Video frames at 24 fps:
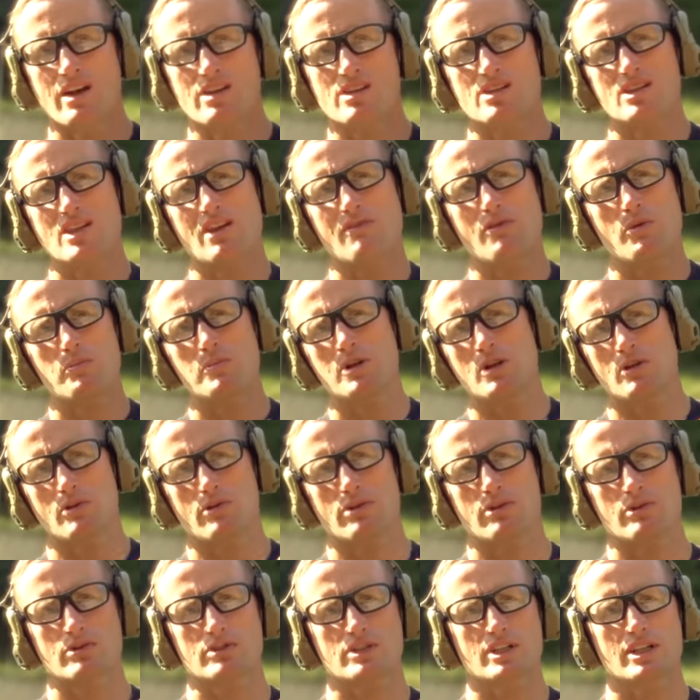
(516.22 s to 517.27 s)
just have a mere
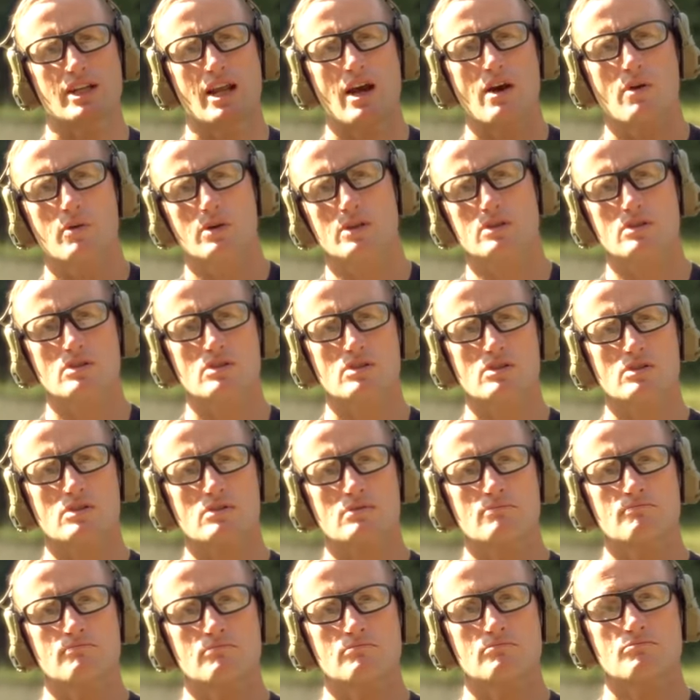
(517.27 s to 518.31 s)
13
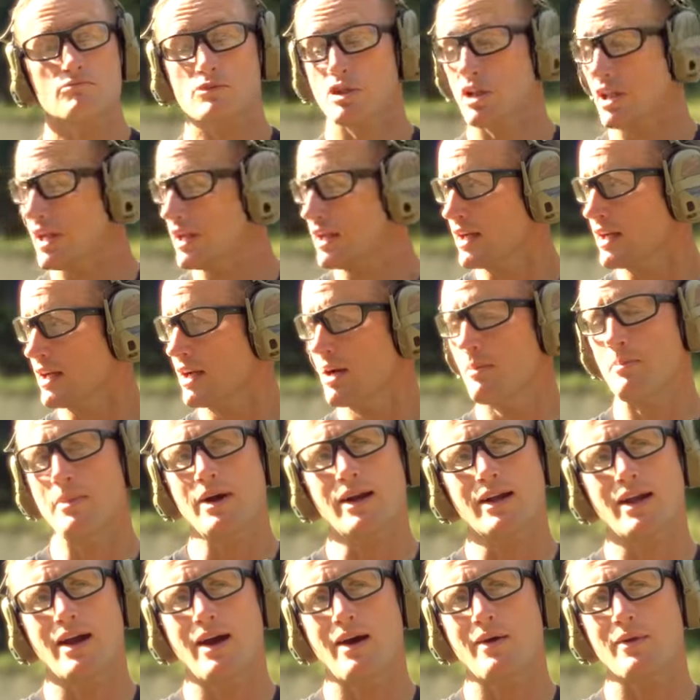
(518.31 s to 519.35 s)
hours till I can come
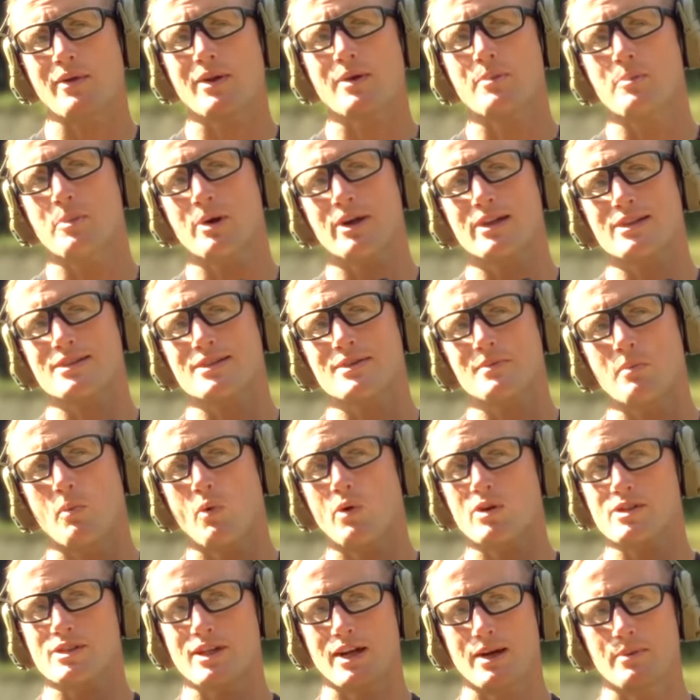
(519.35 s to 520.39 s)
back out and put in some
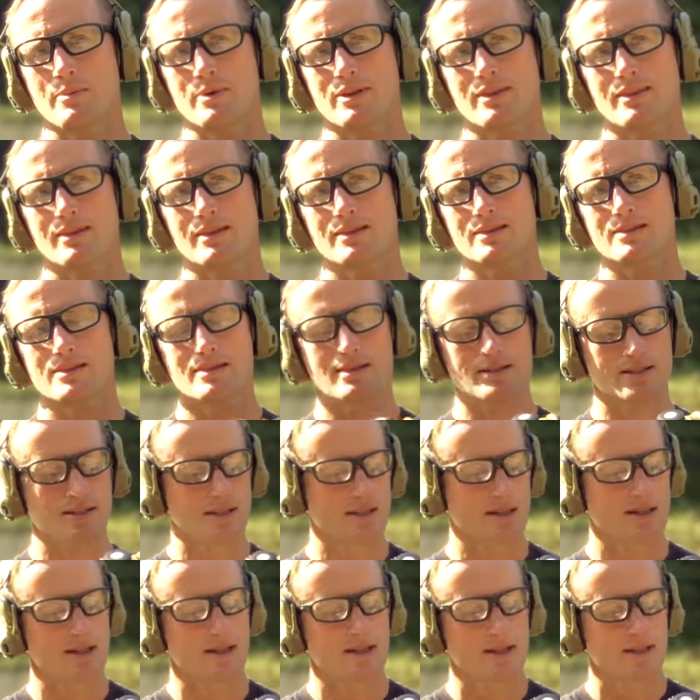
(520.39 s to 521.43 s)
more time with this
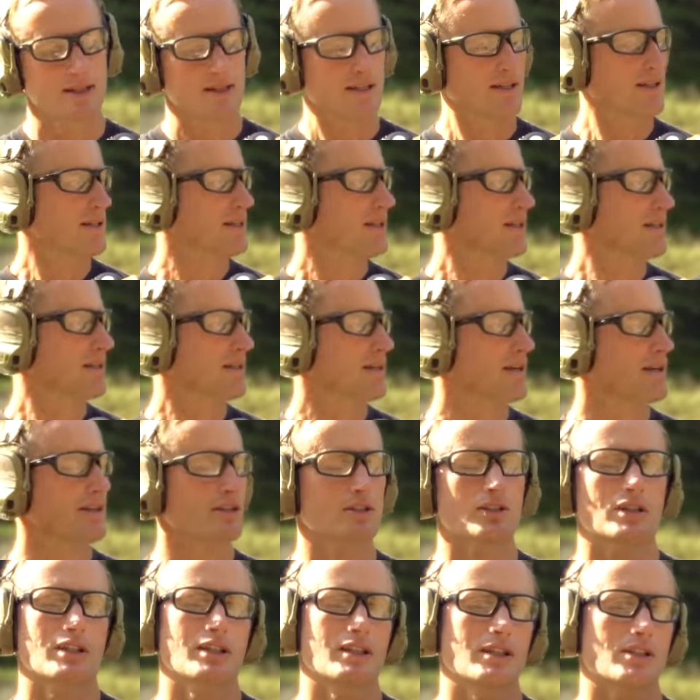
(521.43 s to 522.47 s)

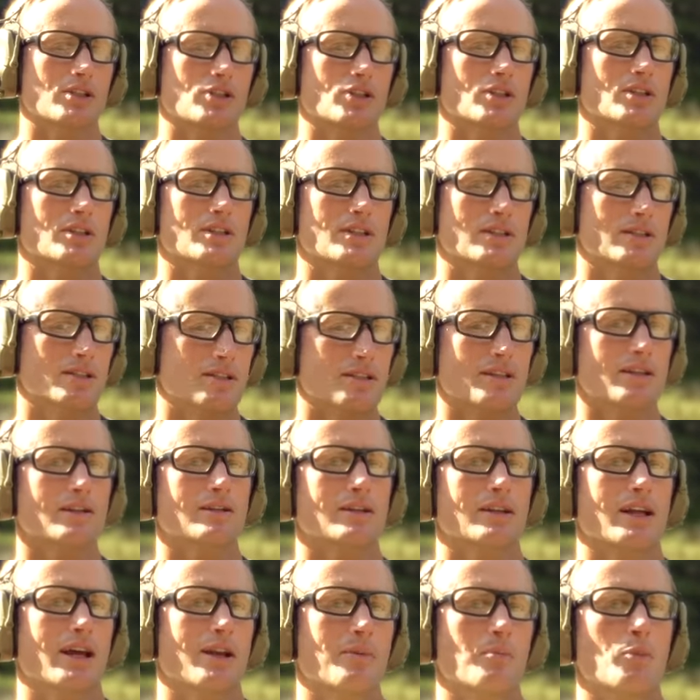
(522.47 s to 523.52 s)
under conditions that
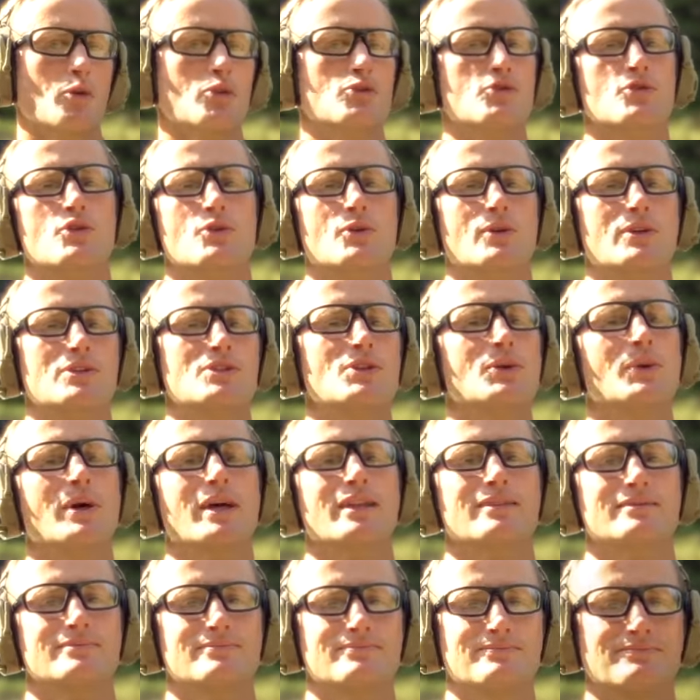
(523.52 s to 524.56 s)
are kind of more suited to
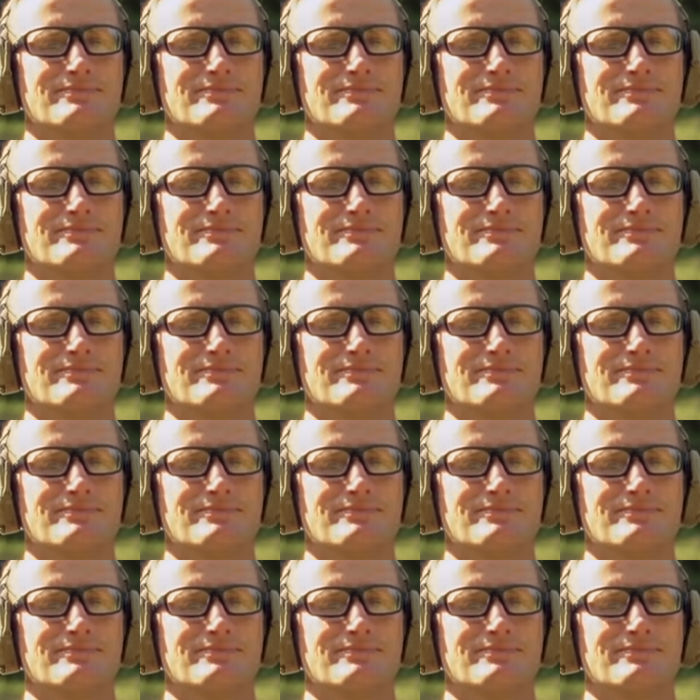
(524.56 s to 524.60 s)
it.